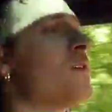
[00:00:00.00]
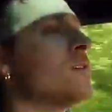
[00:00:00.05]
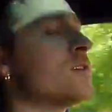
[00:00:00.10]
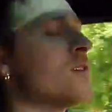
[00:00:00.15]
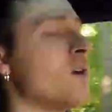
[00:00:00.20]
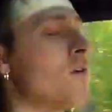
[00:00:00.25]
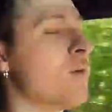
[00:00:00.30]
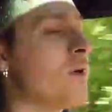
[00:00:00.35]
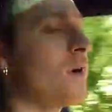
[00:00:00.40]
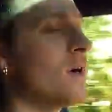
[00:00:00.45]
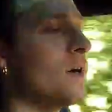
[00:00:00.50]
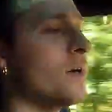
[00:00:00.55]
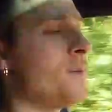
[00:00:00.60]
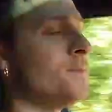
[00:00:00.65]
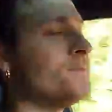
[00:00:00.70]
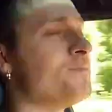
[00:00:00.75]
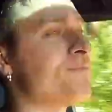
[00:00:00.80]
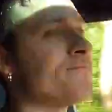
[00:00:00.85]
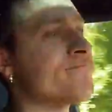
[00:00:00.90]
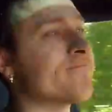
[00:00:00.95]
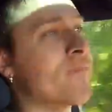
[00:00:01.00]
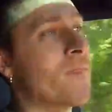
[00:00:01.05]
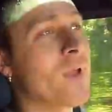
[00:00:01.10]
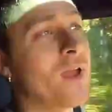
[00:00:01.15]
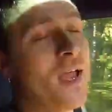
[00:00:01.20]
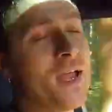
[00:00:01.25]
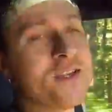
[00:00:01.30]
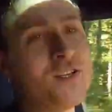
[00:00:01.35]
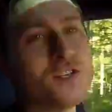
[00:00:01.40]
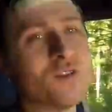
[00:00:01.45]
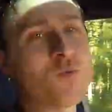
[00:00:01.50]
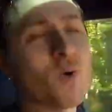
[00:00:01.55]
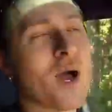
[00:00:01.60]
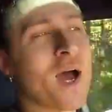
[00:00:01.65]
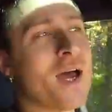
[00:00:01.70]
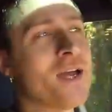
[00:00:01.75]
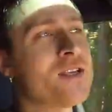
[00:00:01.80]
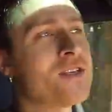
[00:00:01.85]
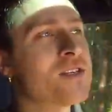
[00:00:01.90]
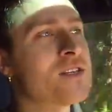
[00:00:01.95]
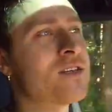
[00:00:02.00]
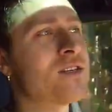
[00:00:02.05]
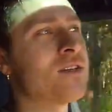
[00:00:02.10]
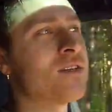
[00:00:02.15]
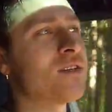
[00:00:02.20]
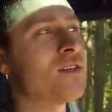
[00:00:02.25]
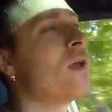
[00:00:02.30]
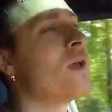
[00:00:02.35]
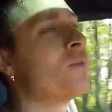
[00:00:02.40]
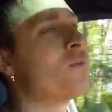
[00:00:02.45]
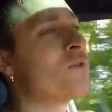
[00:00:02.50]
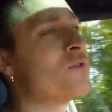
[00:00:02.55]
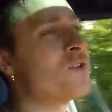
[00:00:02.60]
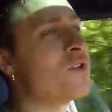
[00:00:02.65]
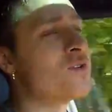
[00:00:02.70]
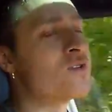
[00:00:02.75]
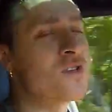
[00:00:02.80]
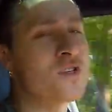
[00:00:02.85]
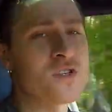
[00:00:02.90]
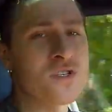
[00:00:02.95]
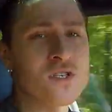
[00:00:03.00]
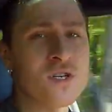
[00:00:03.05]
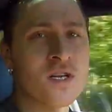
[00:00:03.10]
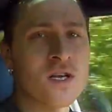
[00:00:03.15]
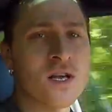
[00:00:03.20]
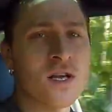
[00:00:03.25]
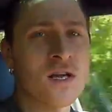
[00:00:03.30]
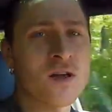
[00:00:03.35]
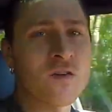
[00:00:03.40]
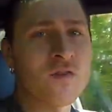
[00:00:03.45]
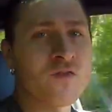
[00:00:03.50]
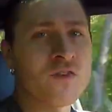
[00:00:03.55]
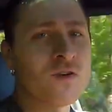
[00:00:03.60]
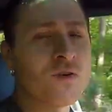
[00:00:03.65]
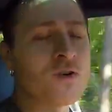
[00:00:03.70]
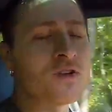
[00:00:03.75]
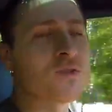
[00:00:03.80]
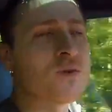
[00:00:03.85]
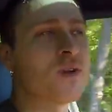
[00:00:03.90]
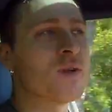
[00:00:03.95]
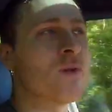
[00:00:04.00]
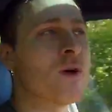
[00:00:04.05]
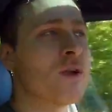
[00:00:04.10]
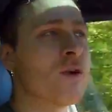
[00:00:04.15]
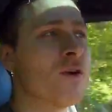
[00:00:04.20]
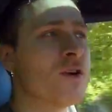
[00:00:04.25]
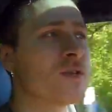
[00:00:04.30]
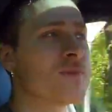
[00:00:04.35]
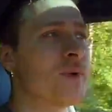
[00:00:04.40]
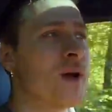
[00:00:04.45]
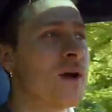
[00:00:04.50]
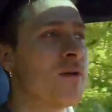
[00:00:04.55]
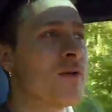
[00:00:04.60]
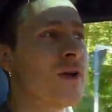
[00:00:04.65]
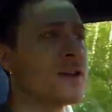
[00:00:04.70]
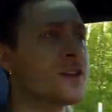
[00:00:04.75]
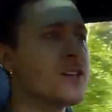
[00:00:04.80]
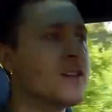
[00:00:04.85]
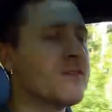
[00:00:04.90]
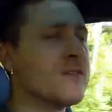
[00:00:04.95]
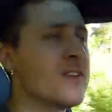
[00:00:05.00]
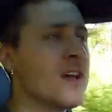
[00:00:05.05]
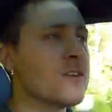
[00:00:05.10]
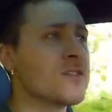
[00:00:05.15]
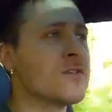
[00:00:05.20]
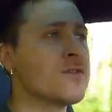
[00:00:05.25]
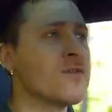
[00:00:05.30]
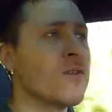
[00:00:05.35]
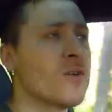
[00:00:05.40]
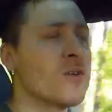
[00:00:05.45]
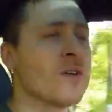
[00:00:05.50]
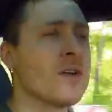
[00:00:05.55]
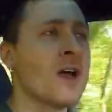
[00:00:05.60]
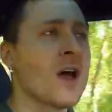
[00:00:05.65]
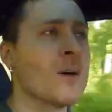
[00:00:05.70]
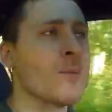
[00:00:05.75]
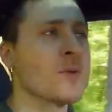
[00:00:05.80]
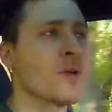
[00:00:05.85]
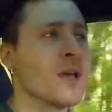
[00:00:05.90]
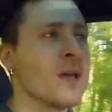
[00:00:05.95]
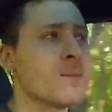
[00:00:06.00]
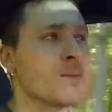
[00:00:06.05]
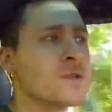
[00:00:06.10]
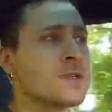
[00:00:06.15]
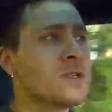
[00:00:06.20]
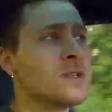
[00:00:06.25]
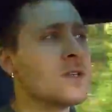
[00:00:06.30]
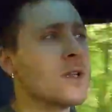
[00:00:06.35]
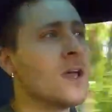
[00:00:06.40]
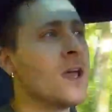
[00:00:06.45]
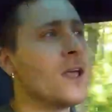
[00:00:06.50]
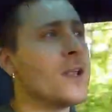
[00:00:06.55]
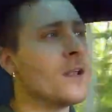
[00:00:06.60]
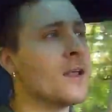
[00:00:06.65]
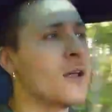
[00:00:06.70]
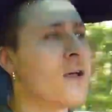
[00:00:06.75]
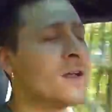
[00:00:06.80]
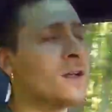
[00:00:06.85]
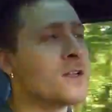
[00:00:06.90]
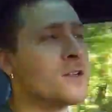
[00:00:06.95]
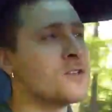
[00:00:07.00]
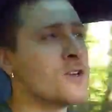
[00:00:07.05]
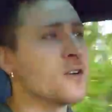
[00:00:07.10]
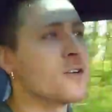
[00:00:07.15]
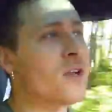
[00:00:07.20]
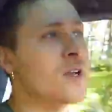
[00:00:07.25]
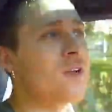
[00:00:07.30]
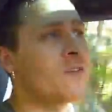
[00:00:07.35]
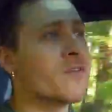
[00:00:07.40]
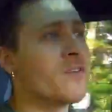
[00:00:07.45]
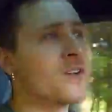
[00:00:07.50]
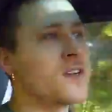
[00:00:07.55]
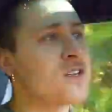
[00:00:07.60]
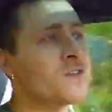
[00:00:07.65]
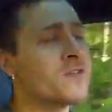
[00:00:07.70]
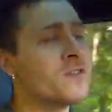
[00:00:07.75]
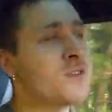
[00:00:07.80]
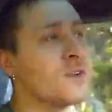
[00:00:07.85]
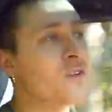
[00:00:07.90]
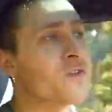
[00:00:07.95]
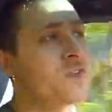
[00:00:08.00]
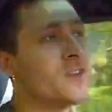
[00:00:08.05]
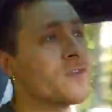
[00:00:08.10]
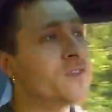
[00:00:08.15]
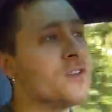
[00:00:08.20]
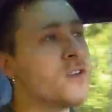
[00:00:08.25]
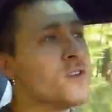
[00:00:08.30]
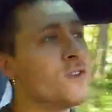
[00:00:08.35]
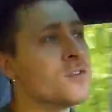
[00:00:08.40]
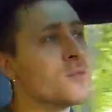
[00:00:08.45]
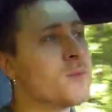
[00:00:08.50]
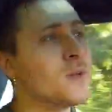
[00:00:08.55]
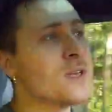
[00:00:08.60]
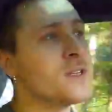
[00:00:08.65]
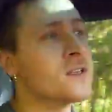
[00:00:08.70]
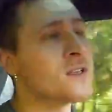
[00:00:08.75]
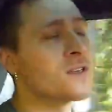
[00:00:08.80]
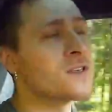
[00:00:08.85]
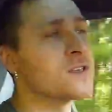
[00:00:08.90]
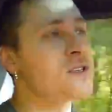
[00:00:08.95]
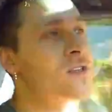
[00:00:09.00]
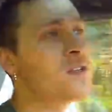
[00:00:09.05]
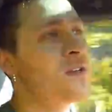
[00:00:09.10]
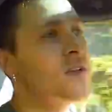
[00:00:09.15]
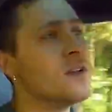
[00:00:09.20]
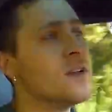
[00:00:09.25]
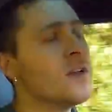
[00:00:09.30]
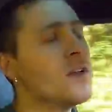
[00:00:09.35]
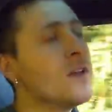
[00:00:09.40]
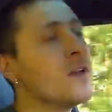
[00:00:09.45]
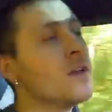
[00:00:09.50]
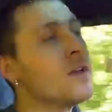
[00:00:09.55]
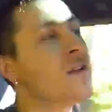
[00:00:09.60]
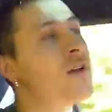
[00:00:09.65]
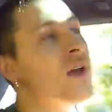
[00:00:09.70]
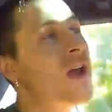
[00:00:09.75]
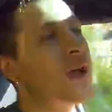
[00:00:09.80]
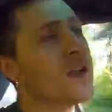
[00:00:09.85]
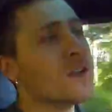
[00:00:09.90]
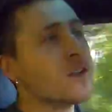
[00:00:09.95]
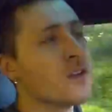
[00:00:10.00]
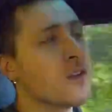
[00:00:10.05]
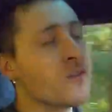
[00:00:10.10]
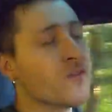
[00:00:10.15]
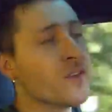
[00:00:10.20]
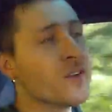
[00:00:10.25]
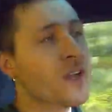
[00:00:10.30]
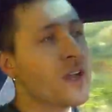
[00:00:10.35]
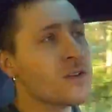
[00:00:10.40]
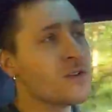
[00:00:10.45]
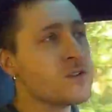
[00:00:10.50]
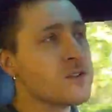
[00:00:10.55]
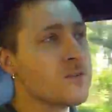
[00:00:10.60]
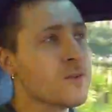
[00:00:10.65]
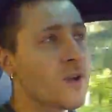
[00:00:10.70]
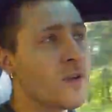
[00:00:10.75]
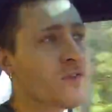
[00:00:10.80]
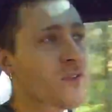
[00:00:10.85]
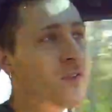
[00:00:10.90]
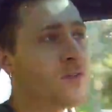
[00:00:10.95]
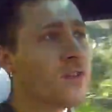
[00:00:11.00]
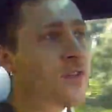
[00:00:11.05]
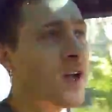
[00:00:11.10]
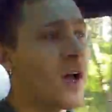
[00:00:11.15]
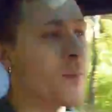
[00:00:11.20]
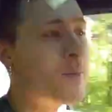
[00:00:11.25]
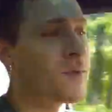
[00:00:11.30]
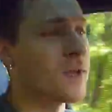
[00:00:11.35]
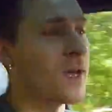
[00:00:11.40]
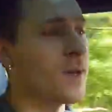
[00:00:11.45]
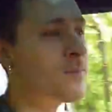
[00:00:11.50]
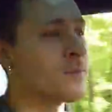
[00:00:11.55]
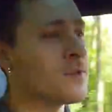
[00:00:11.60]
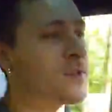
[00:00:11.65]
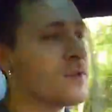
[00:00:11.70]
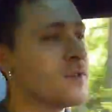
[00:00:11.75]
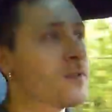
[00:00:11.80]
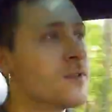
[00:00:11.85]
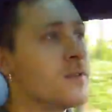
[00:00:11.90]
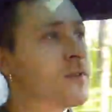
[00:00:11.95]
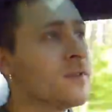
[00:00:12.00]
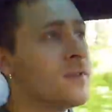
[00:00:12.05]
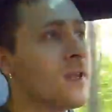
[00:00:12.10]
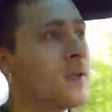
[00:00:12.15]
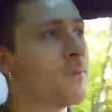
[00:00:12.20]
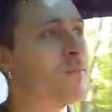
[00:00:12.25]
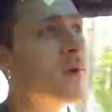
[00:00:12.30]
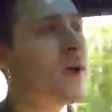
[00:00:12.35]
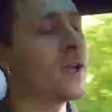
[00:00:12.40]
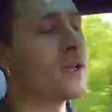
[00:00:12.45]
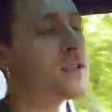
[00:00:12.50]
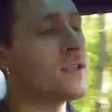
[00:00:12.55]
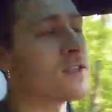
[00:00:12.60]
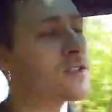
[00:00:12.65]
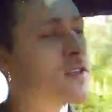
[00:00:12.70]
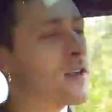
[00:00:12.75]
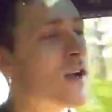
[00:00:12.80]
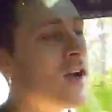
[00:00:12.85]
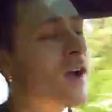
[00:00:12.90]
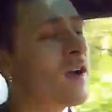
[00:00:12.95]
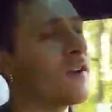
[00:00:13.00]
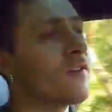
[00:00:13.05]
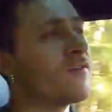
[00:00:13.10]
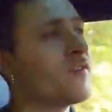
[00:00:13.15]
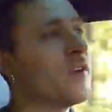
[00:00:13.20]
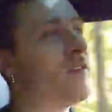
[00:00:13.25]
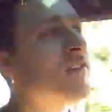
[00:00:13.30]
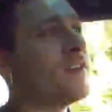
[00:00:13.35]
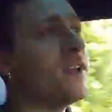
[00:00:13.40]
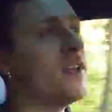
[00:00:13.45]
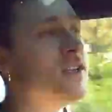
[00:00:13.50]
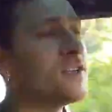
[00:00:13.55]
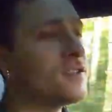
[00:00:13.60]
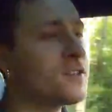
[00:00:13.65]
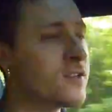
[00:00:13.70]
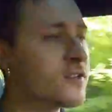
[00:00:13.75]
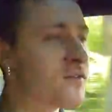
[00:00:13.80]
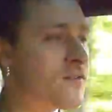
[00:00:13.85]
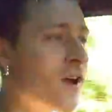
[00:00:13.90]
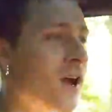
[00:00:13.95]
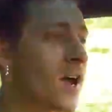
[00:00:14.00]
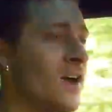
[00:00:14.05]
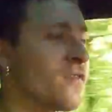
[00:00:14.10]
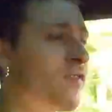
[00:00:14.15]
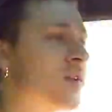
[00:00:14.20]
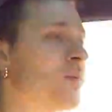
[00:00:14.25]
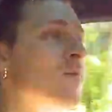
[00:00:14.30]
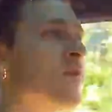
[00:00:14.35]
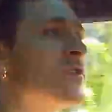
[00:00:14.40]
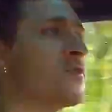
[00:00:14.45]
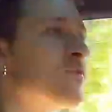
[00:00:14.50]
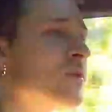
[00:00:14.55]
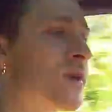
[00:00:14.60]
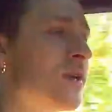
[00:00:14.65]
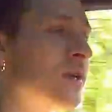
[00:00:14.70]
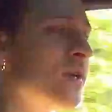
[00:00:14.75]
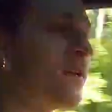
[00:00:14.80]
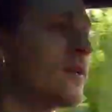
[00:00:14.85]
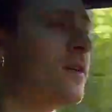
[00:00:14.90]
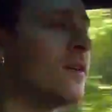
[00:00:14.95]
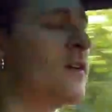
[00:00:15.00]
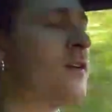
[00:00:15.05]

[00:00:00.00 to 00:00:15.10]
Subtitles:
So engine wise, it produces 321 horsepower at 7,400 RPMs, and the torque delivery is 350 Newton meters at 3,250 RPMs. That makes this car very easy to drive in between